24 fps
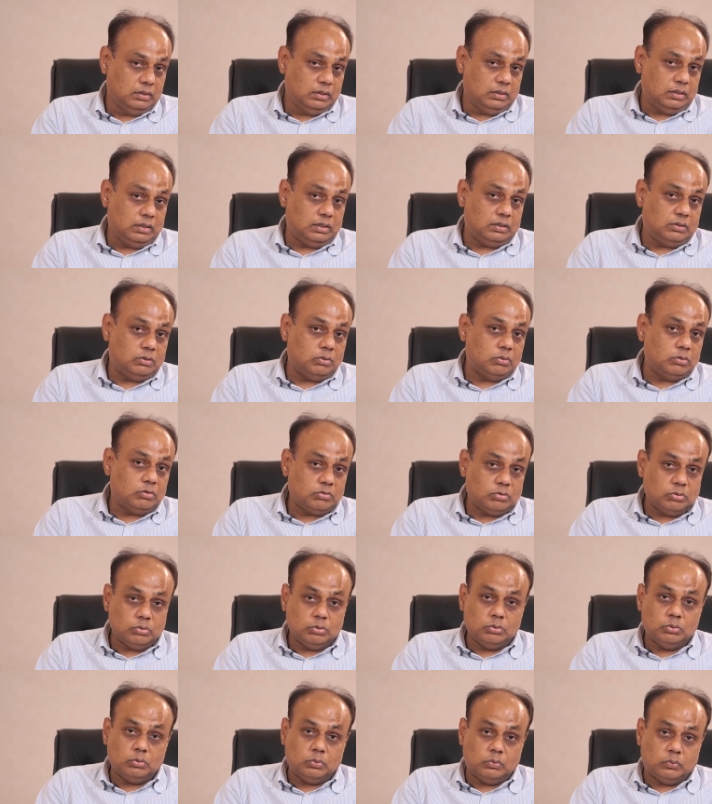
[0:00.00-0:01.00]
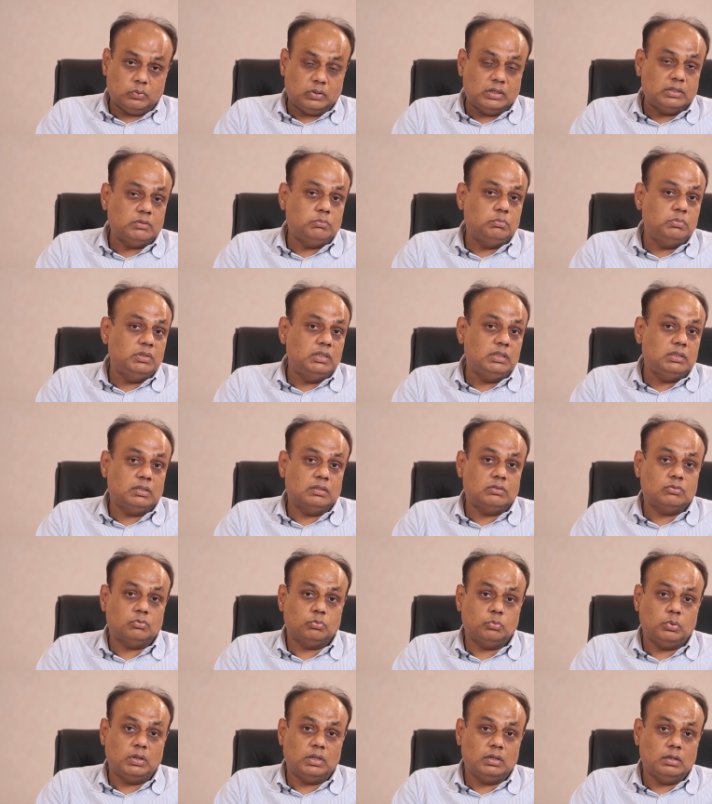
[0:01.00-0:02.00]
and also red meat
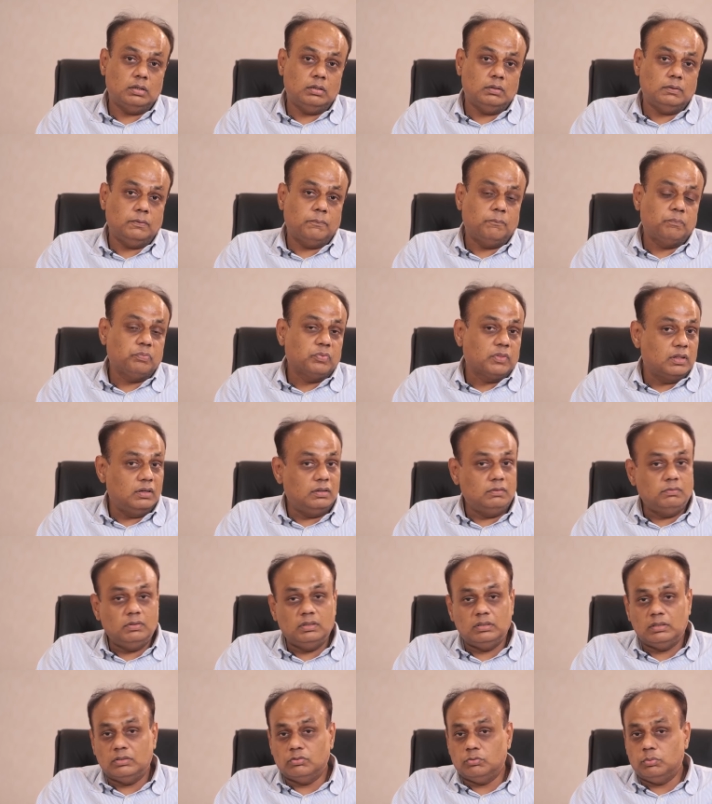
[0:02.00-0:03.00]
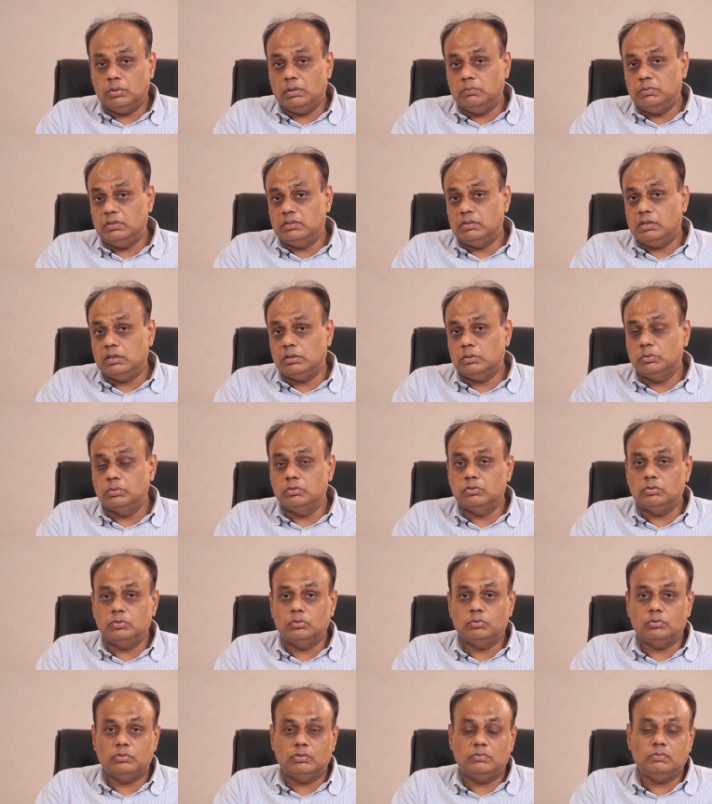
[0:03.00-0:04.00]
as well liver as well, which are a good
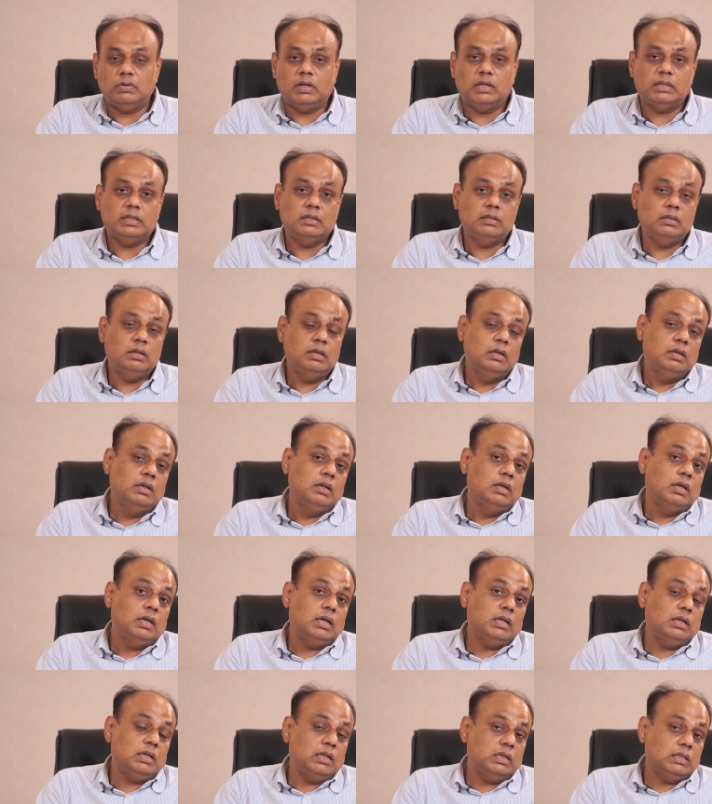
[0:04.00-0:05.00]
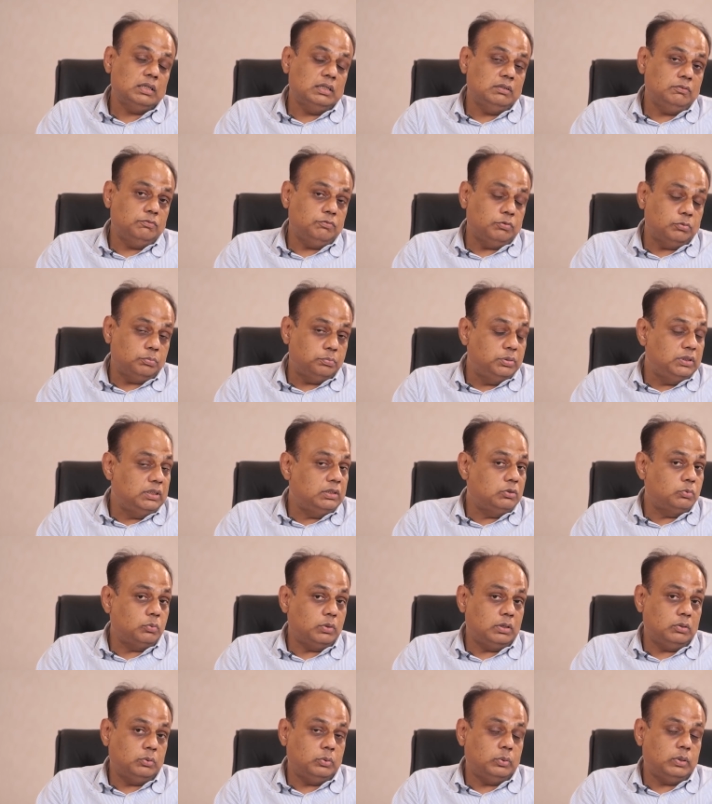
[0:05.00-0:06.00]
source of iron. And again, for
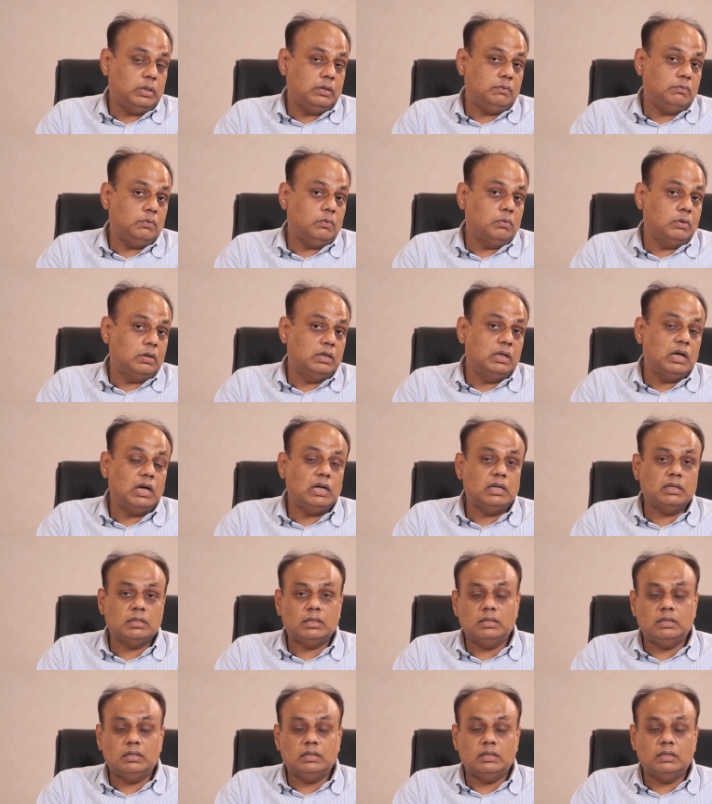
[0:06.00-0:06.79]
B12, you have all dark